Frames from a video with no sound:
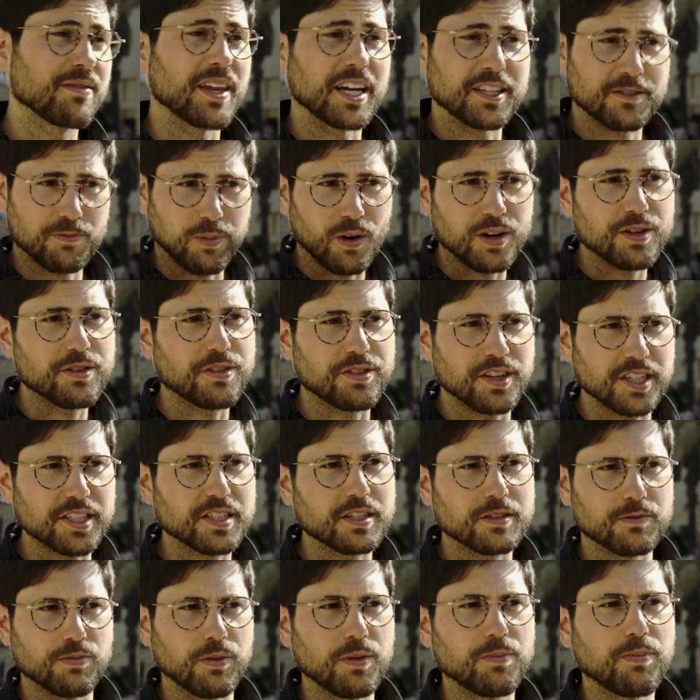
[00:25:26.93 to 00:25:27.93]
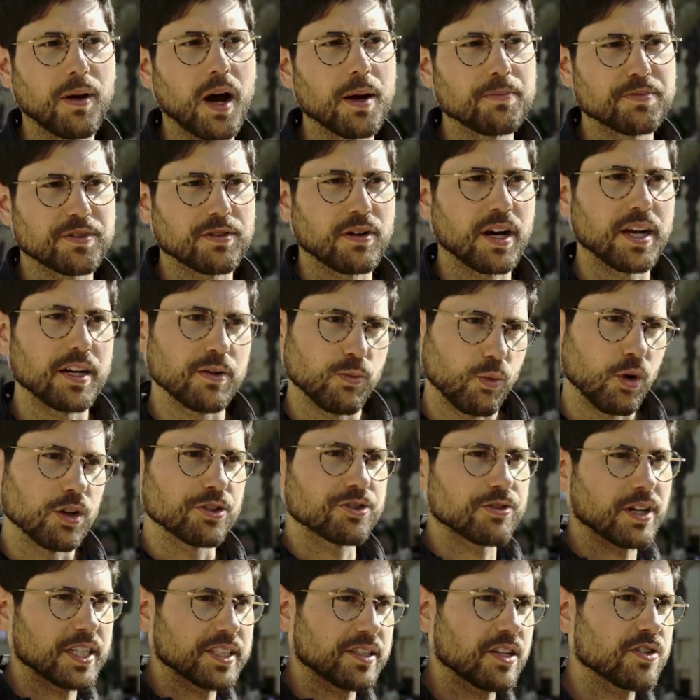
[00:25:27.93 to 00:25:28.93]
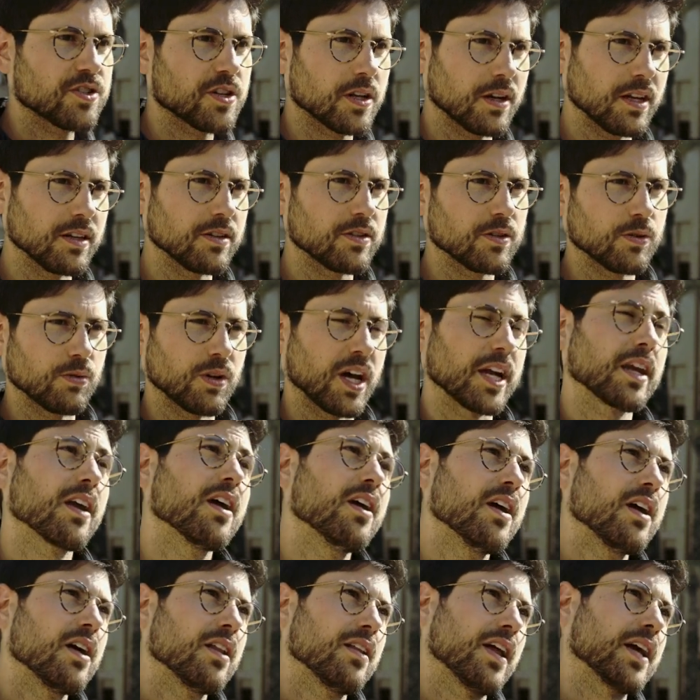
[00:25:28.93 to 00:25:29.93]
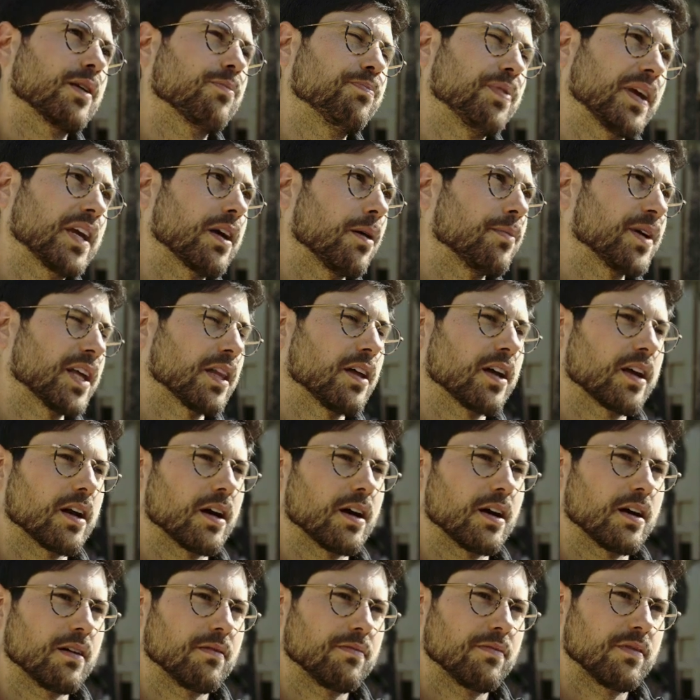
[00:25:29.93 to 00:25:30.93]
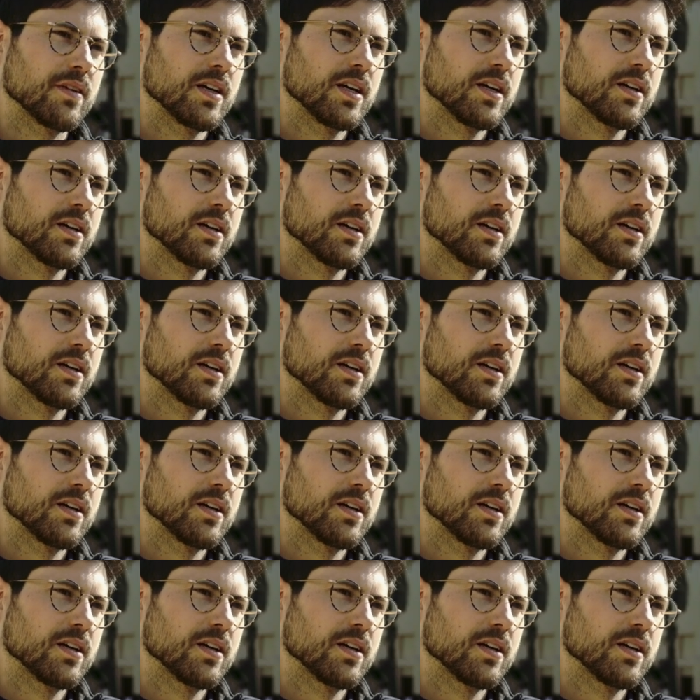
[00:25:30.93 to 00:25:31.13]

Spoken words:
That's part of the thesis with Pups, right? It will transition into like becoming like the